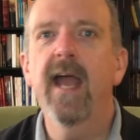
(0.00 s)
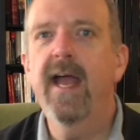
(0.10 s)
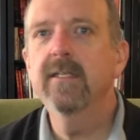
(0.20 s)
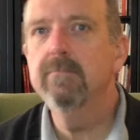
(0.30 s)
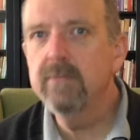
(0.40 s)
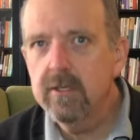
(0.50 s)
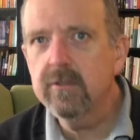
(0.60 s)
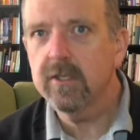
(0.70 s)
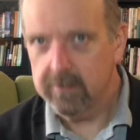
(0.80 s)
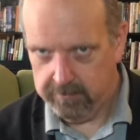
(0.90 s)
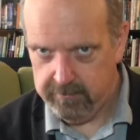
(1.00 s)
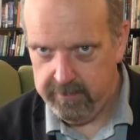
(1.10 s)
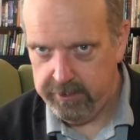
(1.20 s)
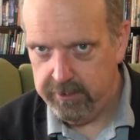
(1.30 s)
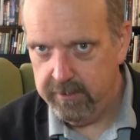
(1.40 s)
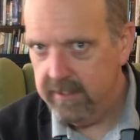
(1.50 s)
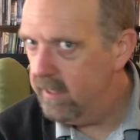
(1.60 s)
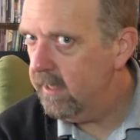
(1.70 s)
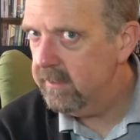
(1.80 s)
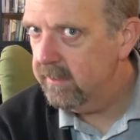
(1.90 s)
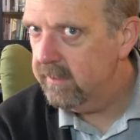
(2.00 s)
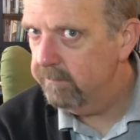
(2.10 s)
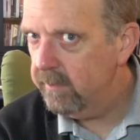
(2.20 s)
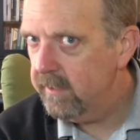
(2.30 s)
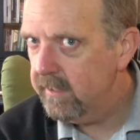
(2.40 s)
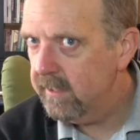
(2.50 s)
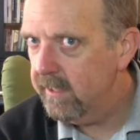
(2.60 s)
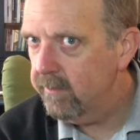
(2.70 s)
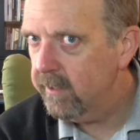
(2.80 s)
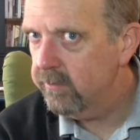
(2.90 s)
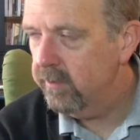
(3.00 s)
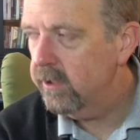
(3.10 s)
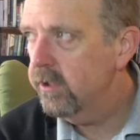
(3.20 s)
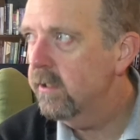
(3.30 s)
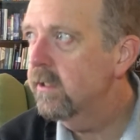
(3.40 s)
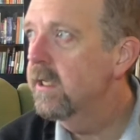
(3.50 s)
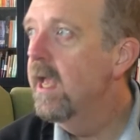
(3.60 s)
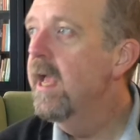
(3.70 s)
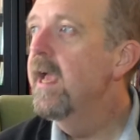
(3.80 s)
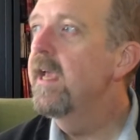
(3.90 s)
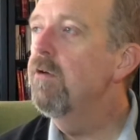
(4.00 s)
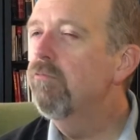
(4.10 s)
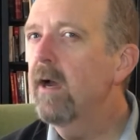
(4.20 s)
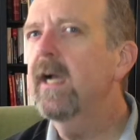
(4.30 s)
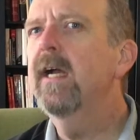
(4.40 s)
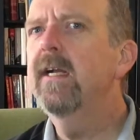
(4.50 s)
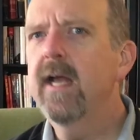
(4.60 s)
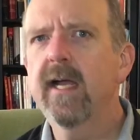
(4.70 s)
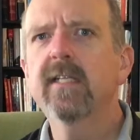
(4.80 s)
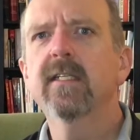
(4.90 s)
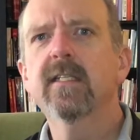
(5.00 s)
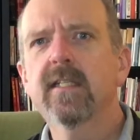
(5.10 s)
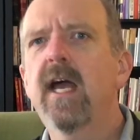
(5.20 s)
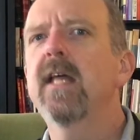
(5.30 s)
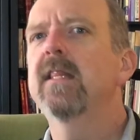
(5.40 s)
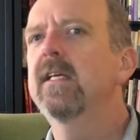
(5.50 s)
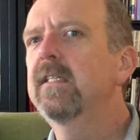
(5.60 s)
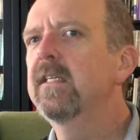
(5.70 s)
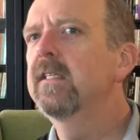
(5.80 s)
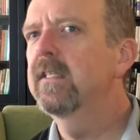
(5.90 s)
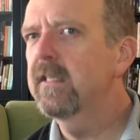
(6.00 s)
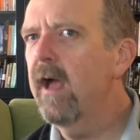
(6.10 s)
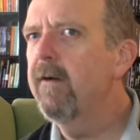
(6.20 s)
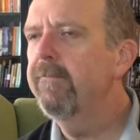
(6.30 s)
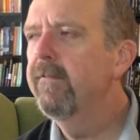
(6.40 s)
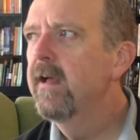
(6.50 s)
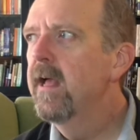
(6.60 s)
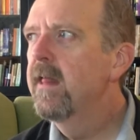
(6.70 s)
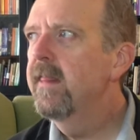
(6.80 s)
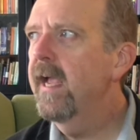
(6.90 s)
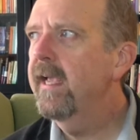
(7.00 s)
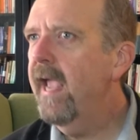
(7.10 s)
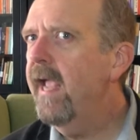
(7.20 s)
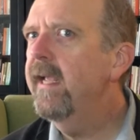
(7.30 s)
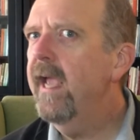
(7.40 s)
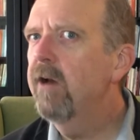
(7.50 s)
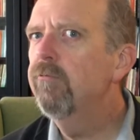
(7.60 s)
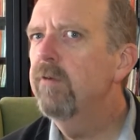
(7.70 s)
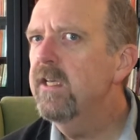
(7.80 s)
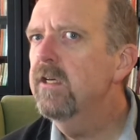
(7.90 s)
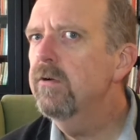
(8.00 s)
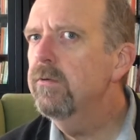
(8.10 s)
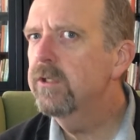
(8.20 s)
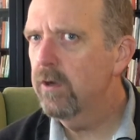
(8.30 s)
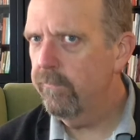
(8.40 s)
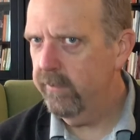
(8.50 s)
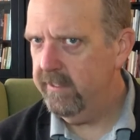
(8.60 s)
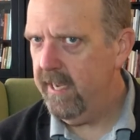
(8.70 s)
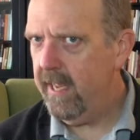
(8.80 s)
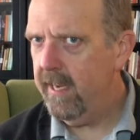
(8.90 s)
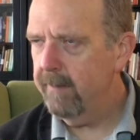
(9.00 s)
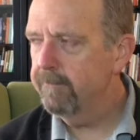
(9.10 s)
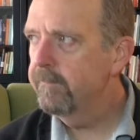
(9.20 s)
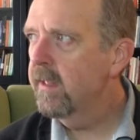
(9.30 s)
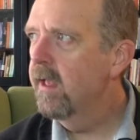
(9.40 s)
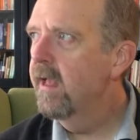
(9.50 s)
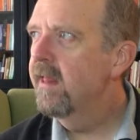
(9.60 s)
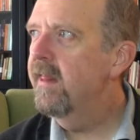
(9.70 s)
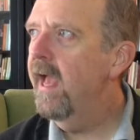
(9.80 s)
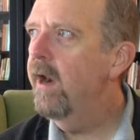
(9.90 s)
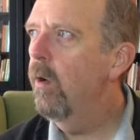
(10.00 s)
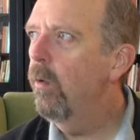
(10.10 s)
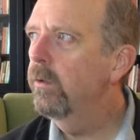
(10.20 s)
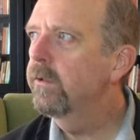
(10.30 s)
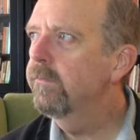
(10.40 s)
as musical traditions and not just simply these lyric traditions. He recognizes that this is stuff that can get reused over time, that older